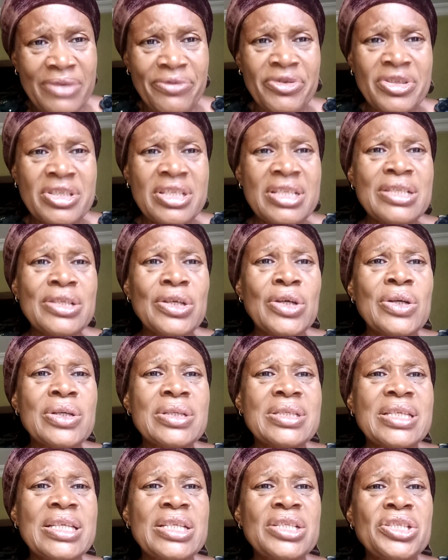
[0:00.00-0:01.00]
Visit
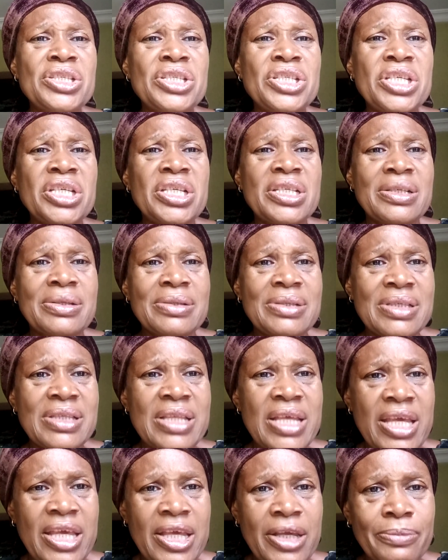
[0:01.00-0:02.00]
us in Jesus'
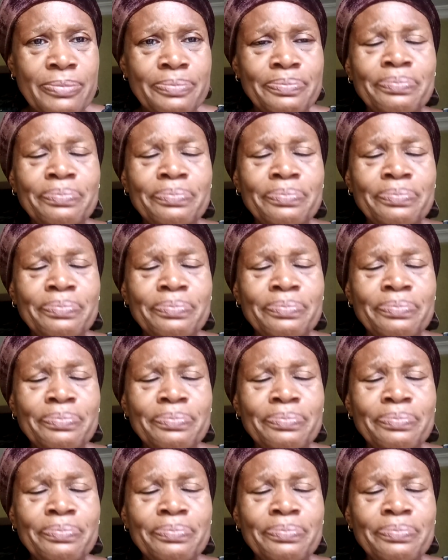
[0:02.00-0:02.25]
name.